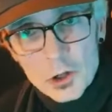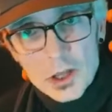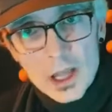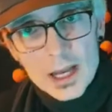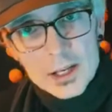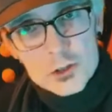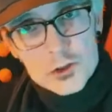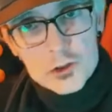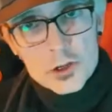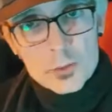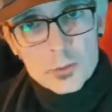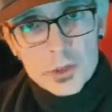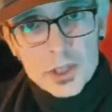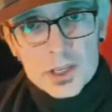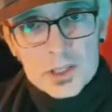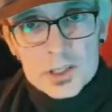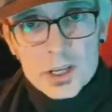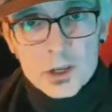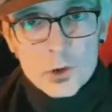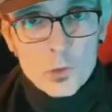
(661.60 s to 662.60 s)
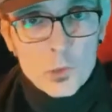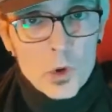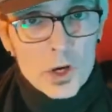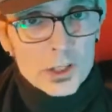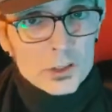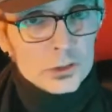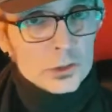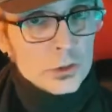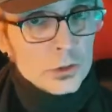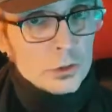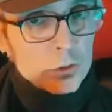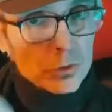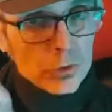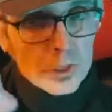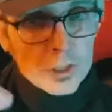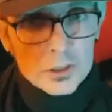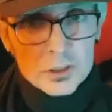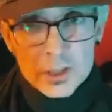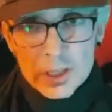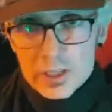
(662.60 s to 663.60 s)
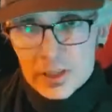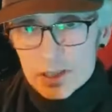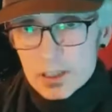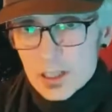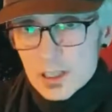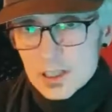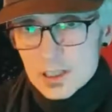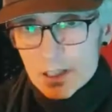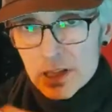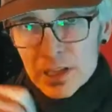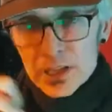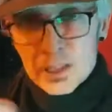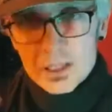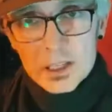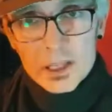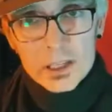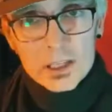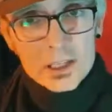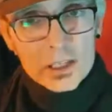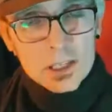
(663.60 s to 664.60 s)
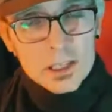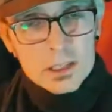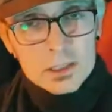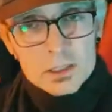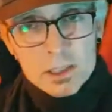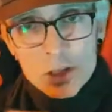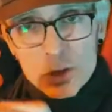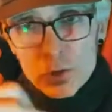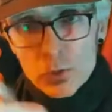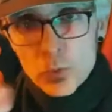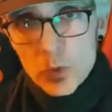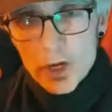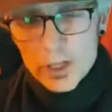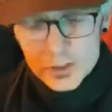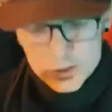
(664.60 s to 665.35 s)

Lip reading: like triplets, like 1, 2, 3, da, da, da, da, da, da, 1,